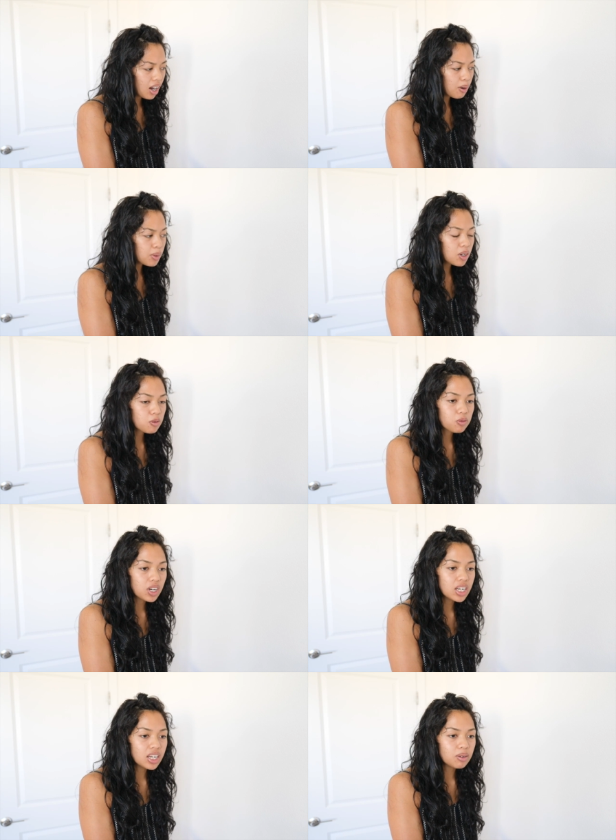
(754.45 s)
I'm not
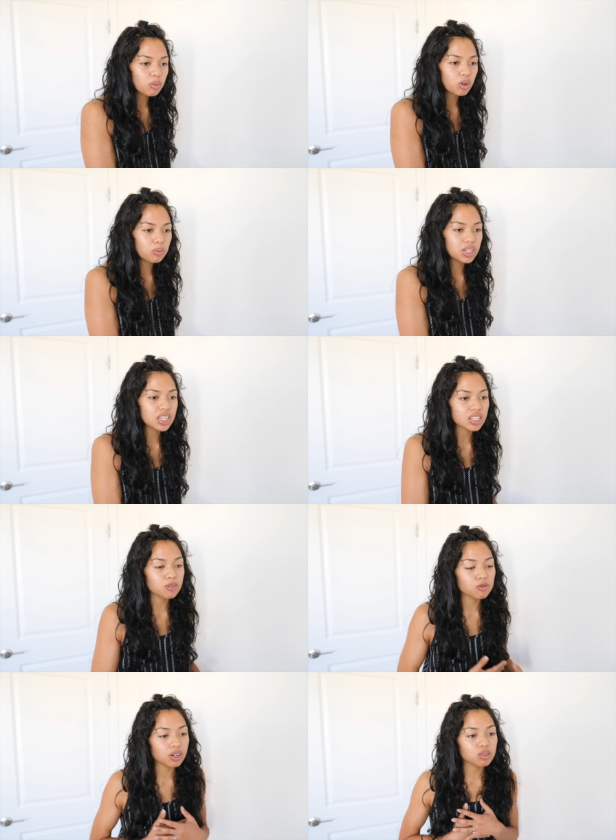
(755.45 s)
afraid anymore because
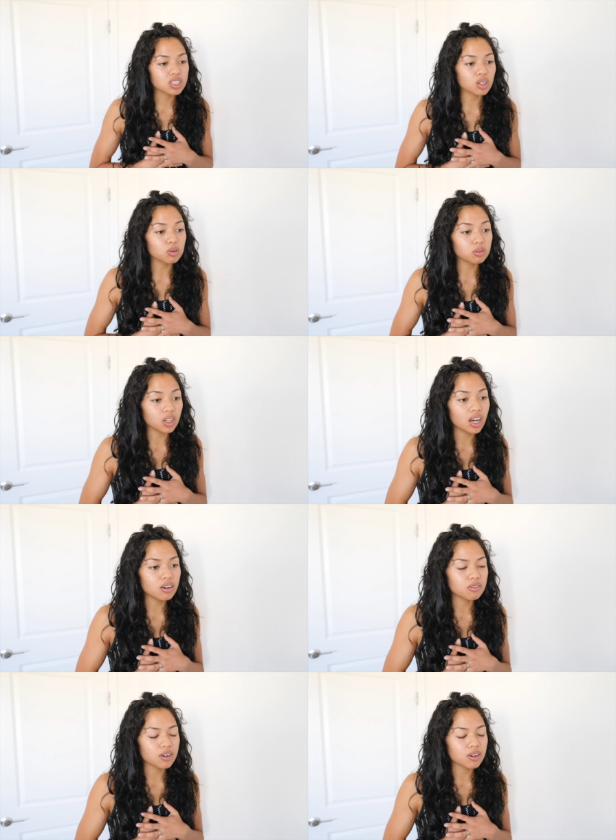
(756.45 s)
I've found self-love.